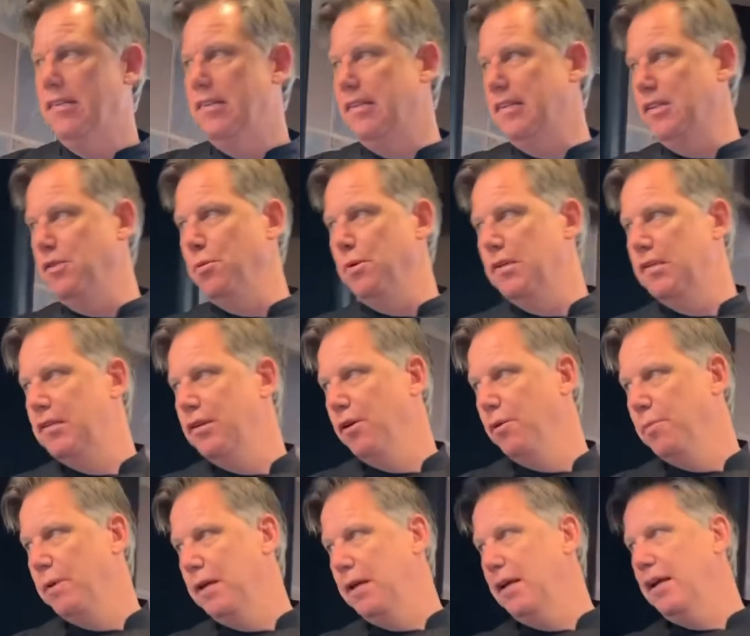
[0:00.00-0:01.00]
This would still
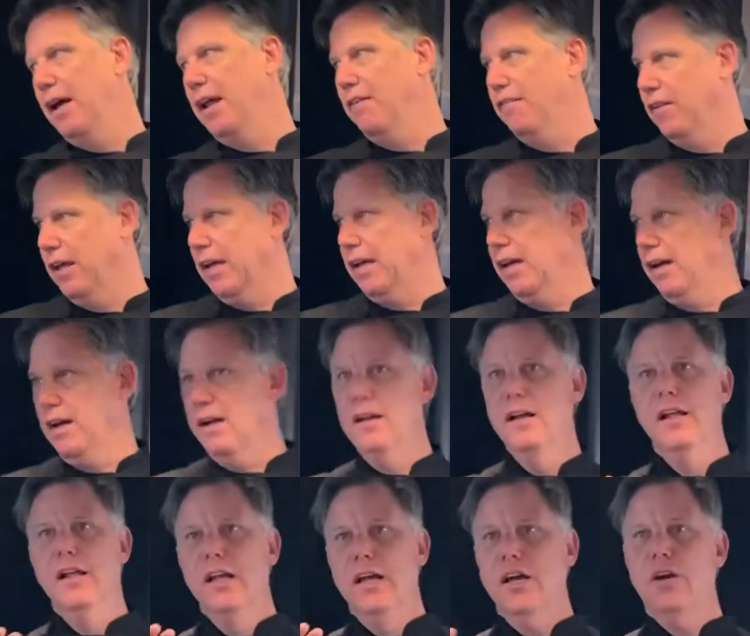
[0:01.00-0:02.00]
be kind of like a
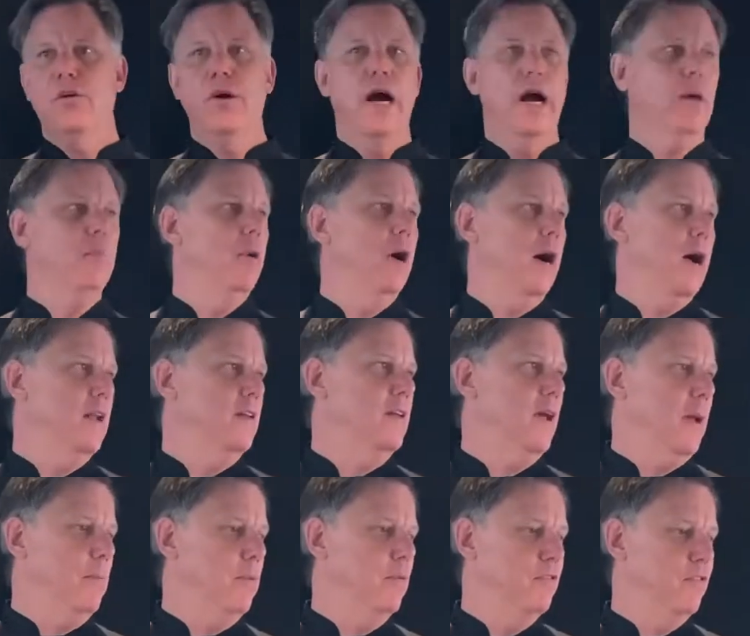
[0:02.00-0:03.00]
crock pot
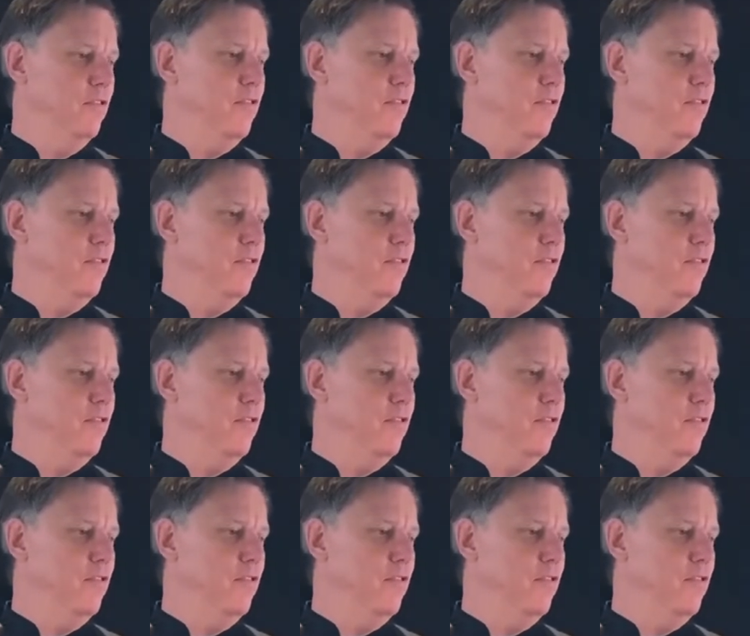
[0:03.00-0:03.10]
type of a